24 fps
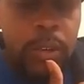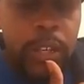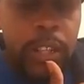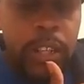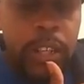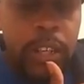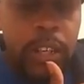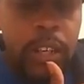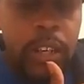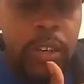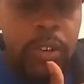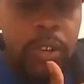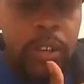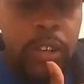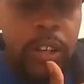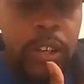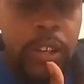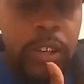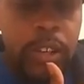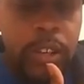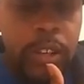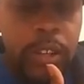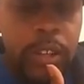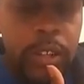the loan
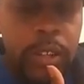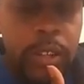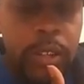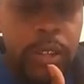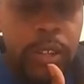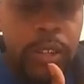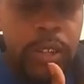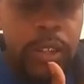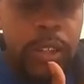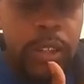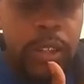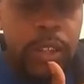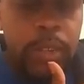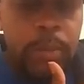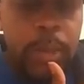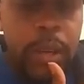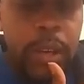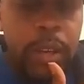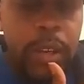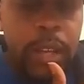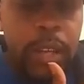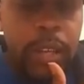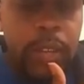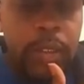current. You said it's about
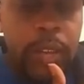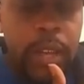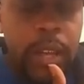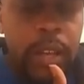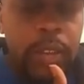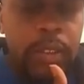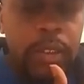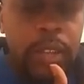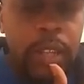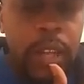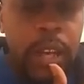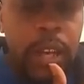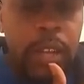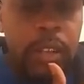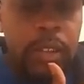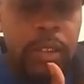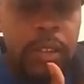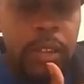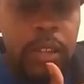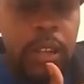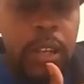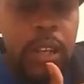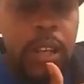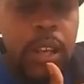eight thousand dollars.
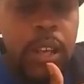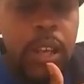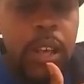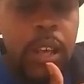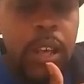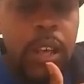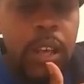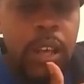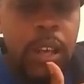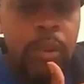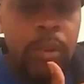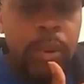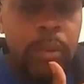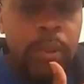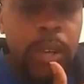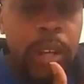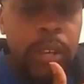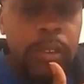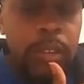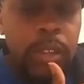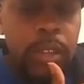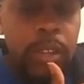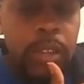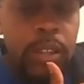Uh, we would have
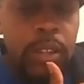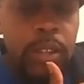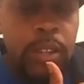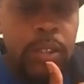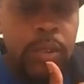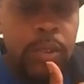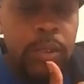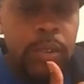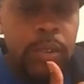to get you a